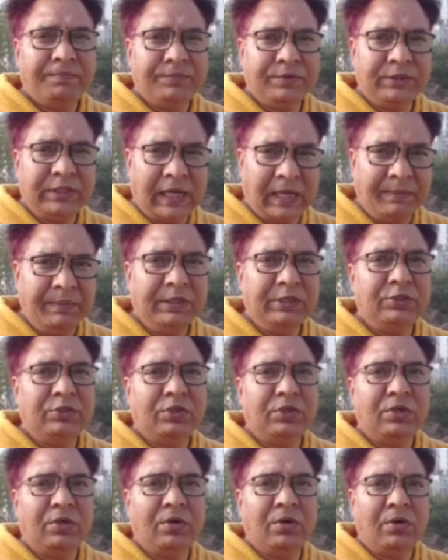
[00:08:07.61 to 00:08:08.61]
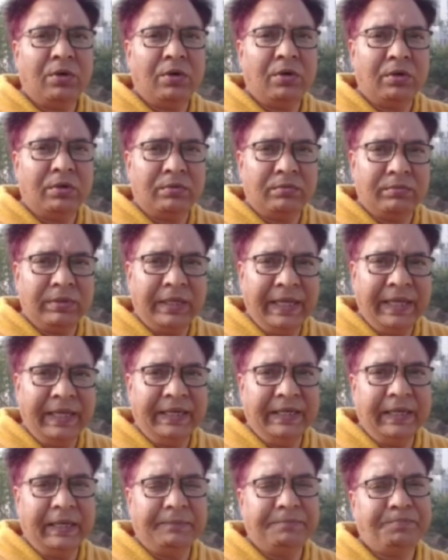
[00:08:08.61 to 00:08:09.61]
diameter or
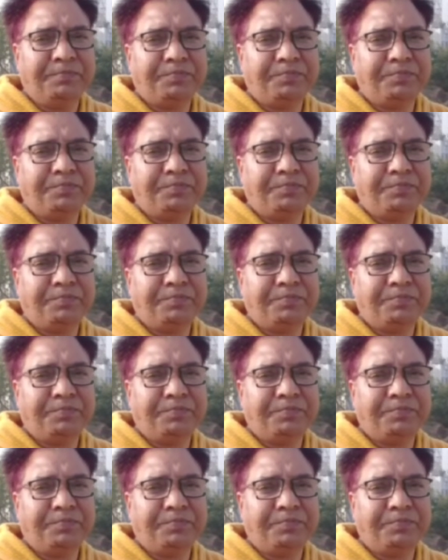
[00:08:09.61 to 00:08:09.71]
area.